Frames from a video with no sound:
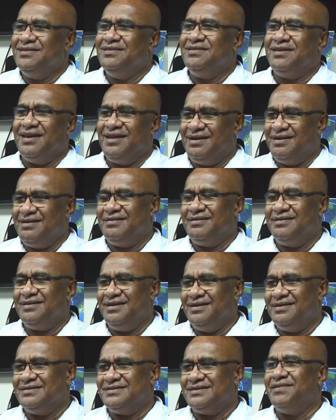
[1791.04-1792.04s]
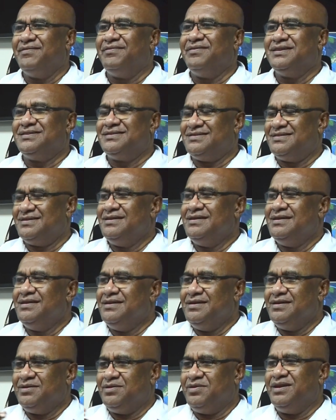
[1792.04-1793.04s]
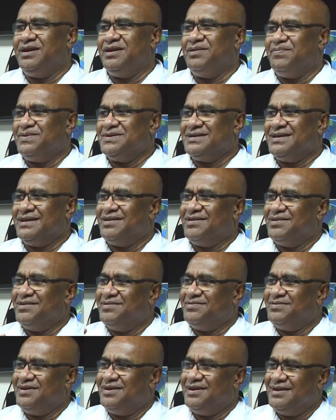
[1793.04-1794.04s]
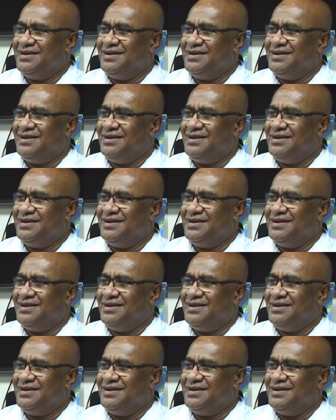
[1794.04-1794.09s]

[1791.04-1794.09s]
you can, in, say, if it's 20% of